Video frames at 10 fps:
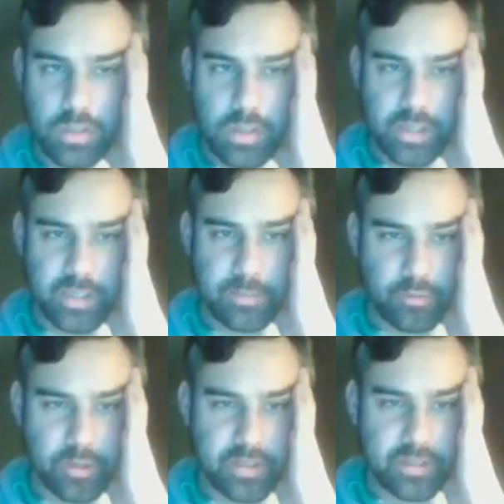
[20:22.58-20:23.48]
I did board
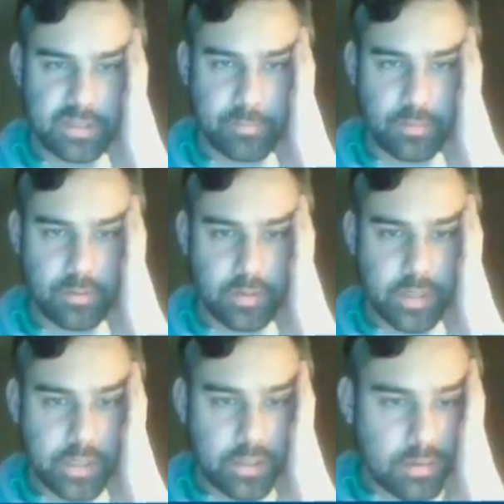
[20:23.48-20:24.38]
in to Dismember,
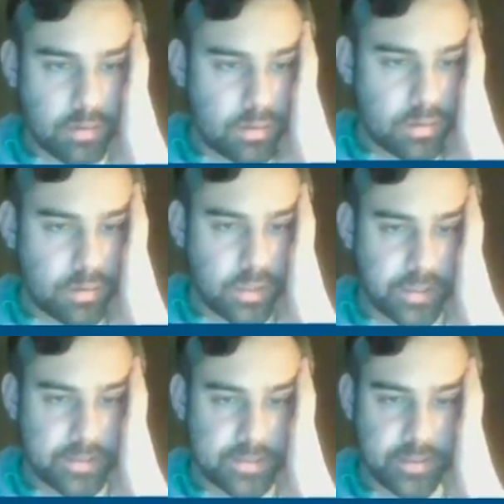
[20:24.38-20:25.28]
right? Yeah,
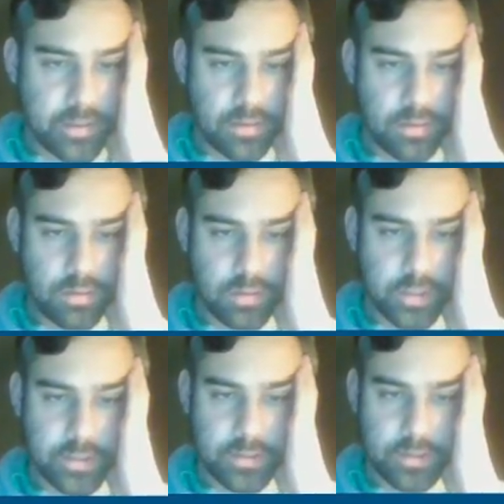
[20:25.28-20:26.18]
it's here.
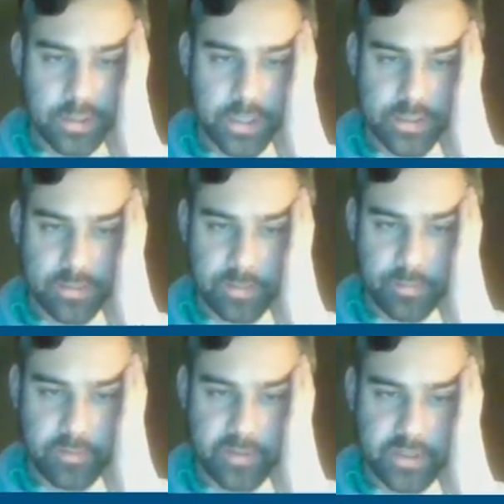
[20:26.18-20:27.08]
Right. Okay, so my
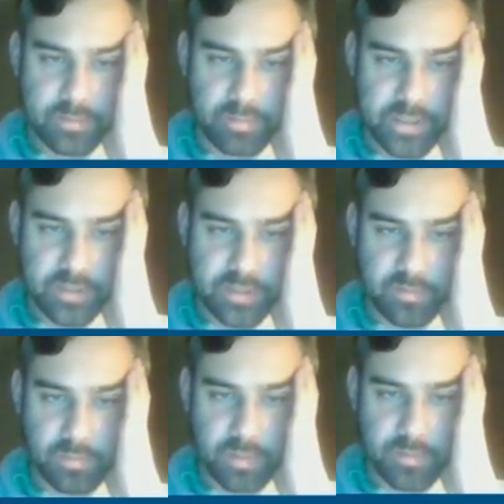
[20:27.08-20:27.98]
opponent fetches Basics for
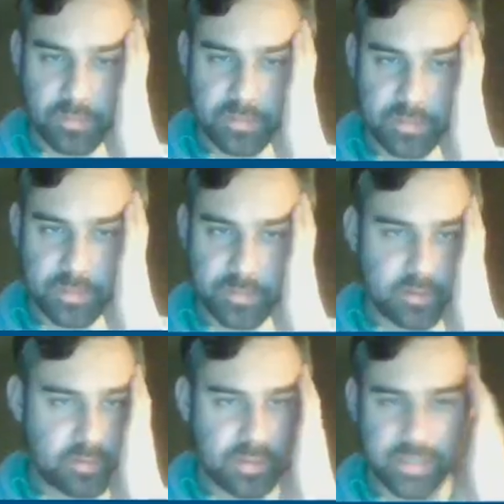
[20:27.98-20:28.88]
Blood, but it's much better.
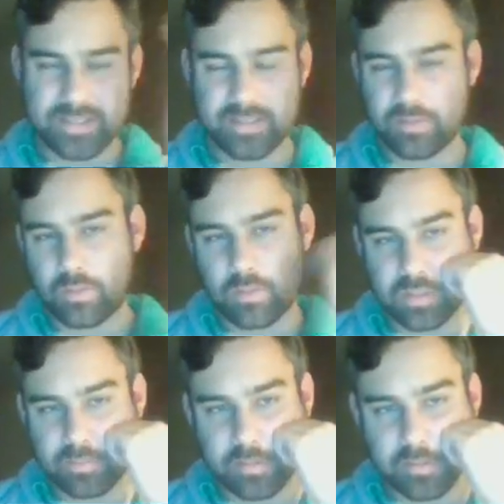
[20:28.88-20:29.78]
I still don't want
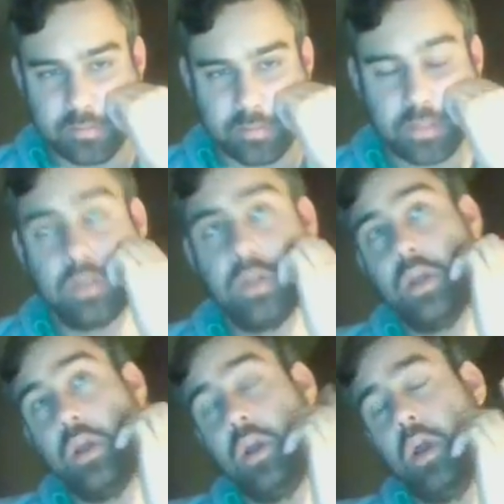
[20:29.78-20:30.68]
Splinter Twin.
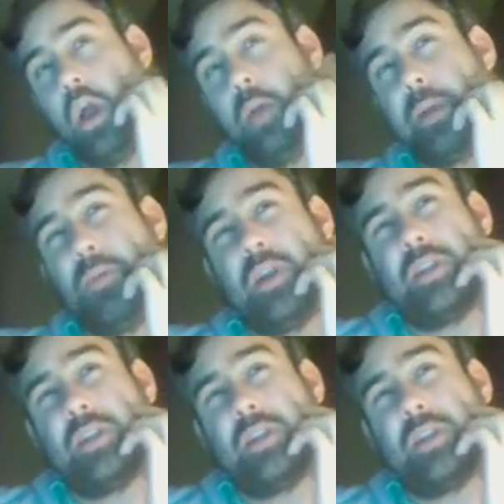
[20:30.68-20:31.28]
My opponent is